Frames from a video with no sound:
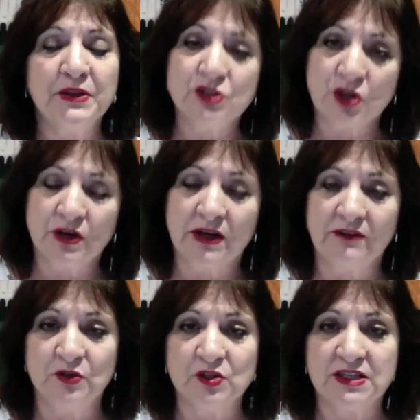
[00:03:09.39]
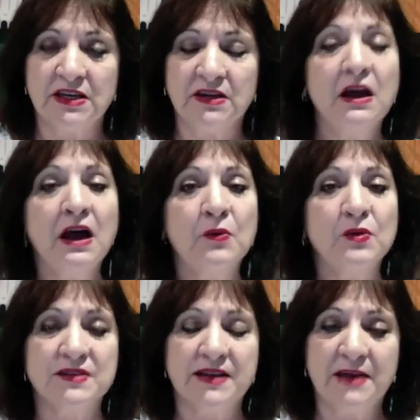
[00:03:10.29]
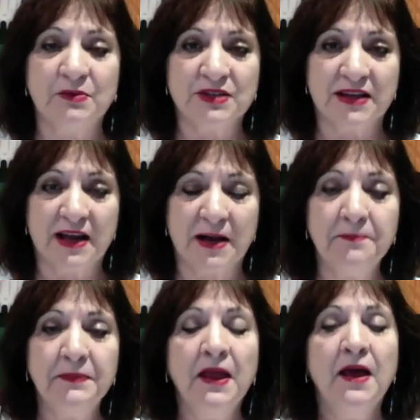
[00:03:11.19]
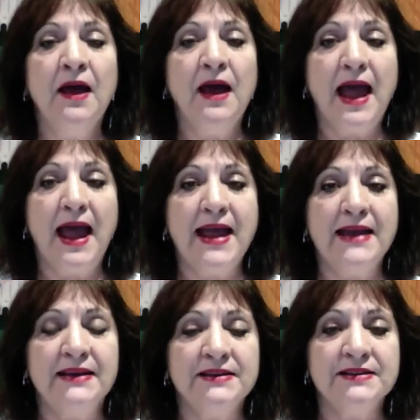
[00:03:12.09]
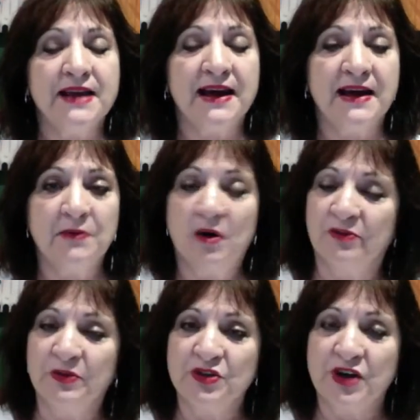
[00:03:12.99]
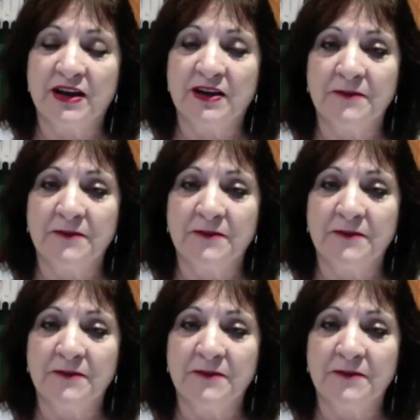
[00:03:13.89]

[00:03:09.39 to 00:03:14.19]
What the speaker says: John, unfortunately, wasn't able to come, and off we trek.